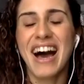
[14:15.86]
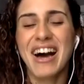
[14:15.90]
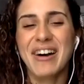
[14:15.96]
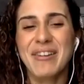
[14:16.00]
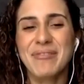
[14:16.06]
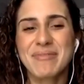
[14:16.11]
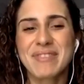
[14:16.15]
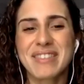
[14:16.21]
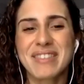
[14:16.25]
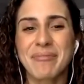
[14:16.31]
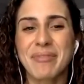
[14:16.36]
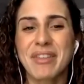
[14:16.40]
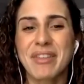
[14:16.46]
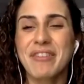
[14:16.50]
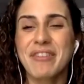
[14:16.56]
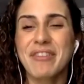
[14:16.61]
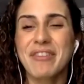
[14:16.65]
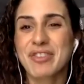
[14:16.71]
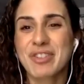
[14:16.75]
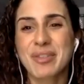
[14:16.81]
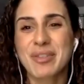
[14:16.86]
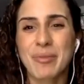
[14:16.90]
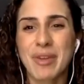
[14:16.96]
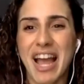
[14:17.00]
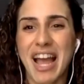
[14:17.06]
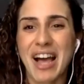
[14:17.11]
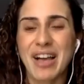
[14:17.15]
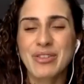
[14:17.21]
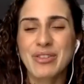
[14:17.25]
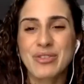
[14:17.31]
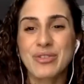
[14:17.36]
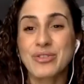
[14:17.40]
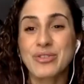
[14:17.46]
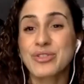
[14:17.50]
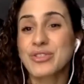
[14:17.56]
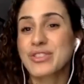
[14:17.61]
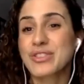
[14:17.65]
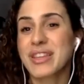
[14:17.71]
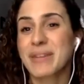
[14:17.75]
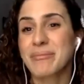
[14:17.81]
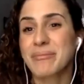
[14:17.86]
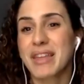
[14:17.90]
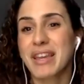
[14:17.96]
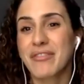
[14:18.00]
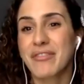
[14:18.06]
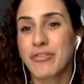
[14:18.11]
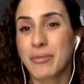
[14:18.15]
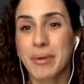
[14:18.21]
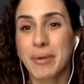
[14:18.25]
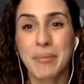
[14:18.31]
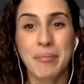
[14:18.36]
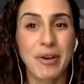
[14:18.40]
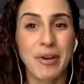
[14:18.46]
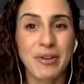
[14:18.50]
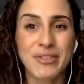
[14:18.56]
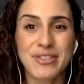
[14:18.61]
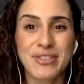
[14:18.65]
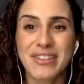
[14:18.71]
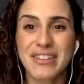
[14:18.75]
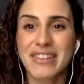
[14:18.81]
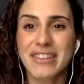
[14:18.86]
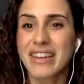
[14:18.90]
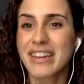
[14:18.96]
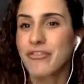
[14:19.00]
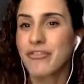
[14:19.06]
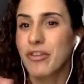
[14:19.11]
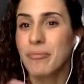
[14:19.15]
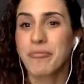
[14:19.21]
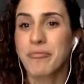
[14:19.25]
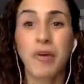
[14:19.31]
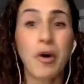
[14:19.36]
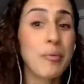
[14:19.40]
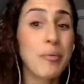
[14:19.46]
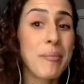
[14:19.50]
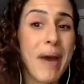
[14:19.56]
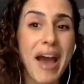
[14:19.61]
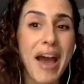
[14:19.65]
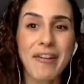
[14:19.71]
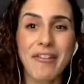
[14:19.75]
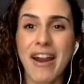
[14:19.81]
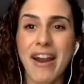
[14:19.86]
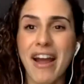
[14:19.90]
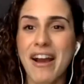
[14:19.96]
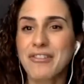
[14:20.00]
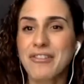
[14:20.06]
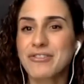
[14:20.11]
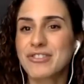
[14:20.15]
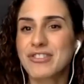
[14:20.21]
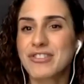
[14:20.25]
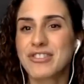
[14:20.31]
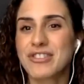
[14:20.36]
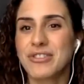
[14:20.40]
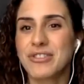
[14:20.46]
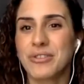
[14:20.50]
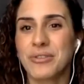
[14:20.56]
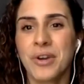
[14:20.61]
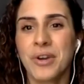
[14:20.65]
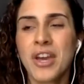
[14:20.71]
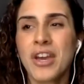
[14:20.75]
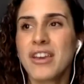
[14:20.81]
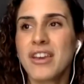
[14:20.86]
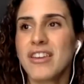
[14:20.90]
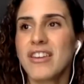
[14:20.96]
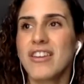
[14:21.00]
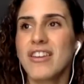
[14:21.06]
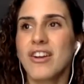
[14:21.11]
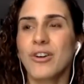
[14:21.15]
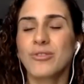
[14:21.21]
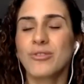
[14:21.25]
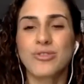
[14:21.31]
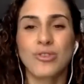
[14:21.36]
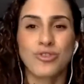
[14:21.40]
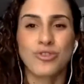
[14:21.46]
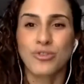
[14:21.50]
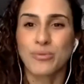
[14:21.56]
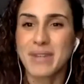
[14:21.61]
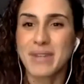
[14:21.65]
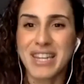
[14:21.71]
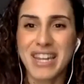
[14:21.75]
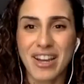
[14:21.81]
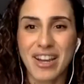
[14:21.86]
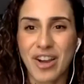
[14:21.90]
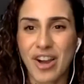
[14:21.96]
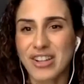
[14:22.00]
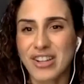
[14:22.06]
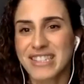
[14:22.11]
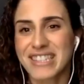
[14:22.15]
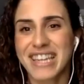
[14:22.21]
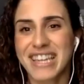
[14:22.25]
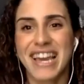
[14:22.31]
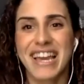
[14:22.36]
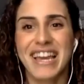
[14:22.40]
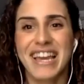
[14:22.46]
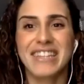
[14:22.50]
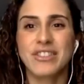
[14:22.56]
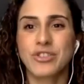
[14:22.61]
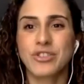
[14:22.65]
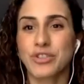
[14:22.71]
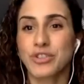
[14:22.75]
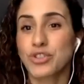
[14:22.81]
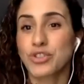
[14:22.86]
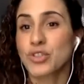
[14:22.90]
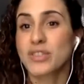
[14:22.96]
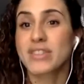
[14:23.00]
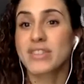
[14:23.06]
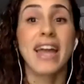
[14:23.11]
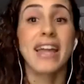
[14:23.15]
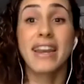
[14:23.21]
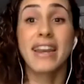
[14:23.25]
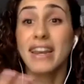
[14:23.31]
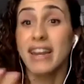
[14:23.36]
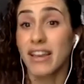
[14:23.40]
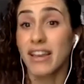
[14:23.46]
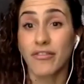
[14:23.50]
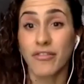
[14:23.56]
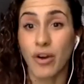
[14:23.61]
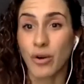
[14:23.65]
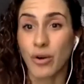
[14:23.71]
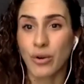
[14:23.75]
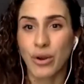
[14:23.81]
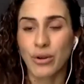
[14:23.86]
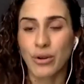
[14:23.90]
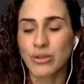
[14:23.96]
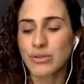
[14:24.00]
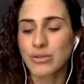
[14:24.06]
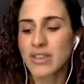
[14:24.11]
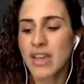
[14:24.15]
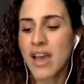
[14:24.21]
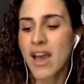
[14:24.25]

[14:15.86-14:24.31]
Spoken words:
something for someone else or just something for me personally, from phone backgrounds to, social media content or just editing photos.